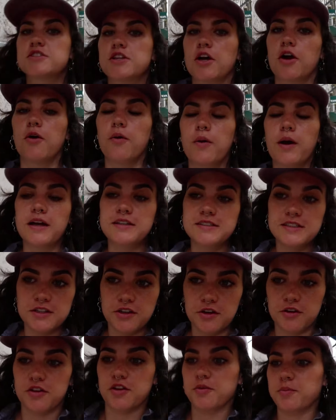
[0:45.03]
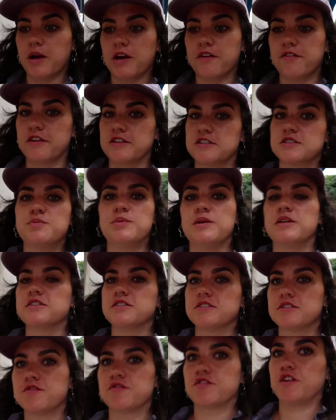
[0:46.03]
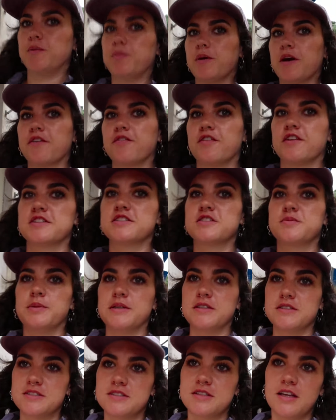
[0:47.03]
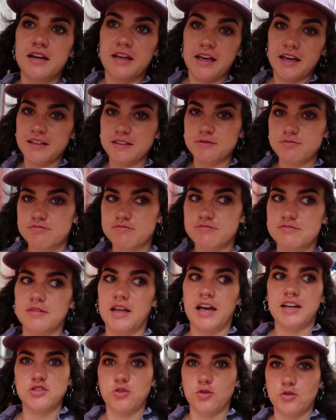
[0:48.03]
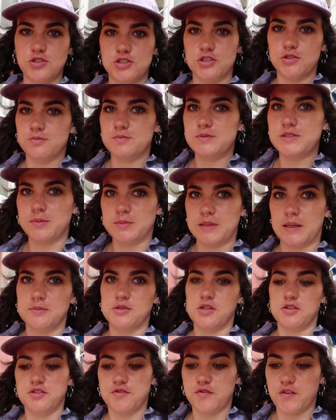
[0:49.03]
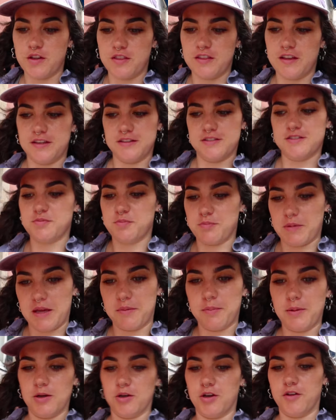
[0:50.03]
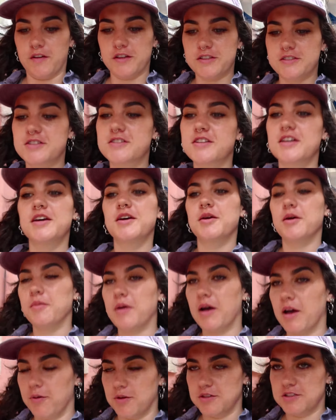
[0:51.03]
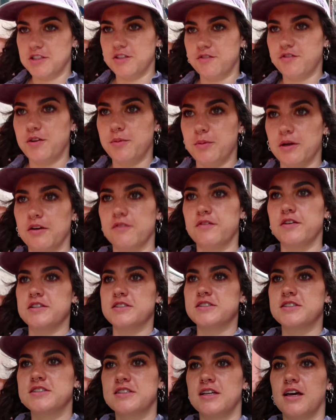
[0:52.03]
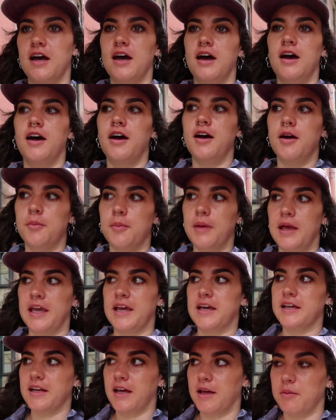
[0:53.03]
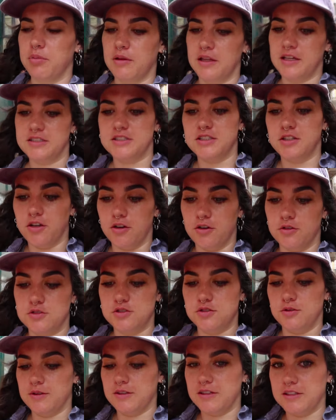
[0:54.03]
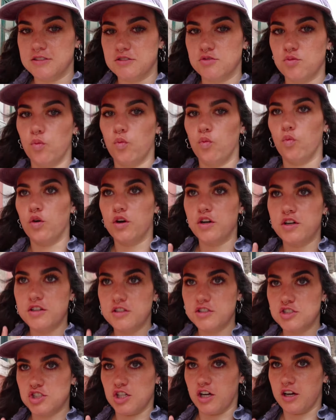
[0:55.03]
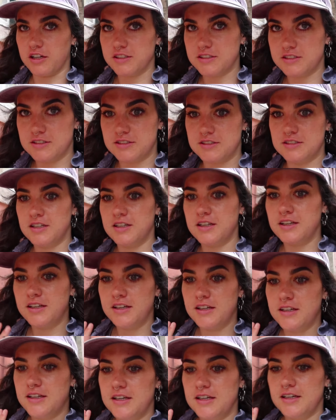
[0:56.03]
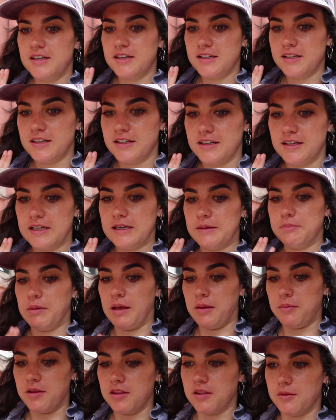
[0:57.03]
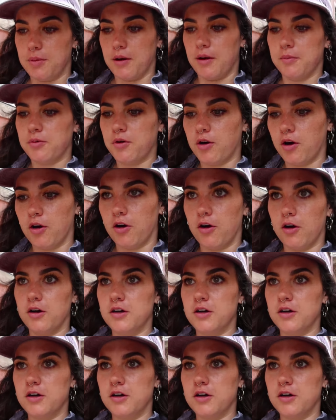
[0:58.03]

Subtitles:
So I did go to the breakfast because it's free breakfast. But again, I told you sometimes there's free things. They can't nervous. I went to the free breakfast and I plan to go to at least one of the shots. Maybe the pub crawl.